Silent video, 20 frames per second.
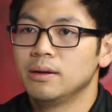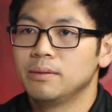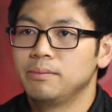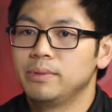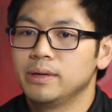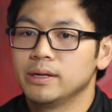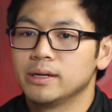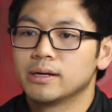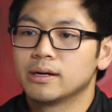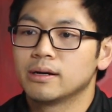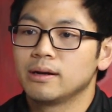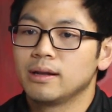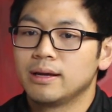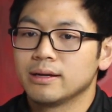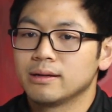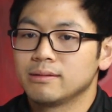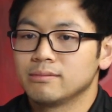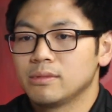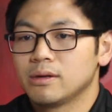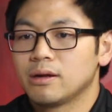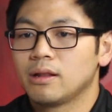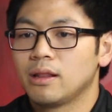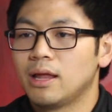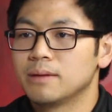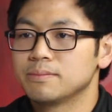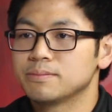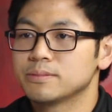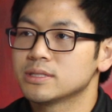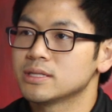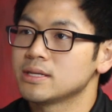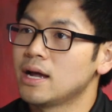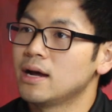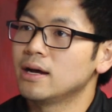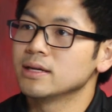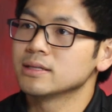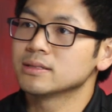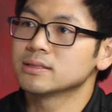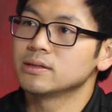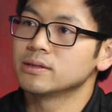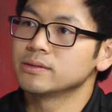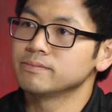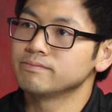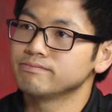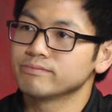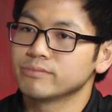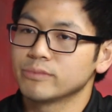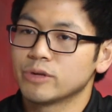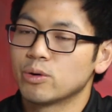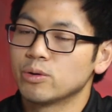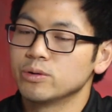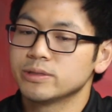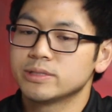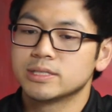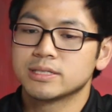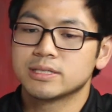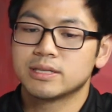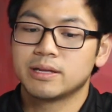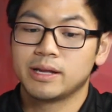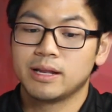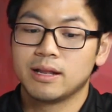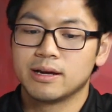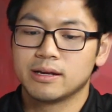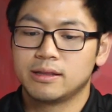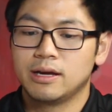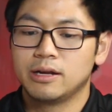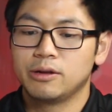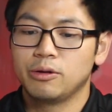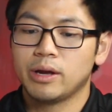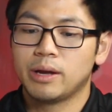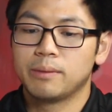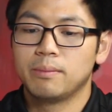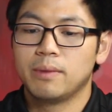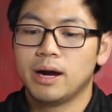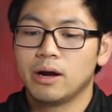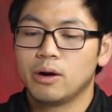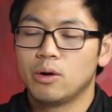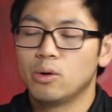bigger like club size of groceries, things like that, you can buy